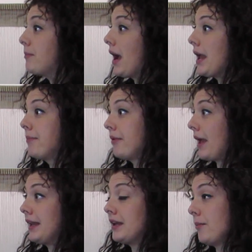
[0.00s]
pipe,
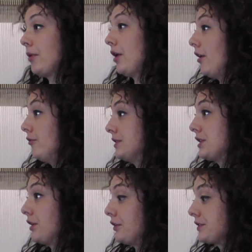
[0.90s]
any number of
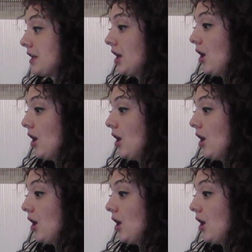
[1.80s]
materials.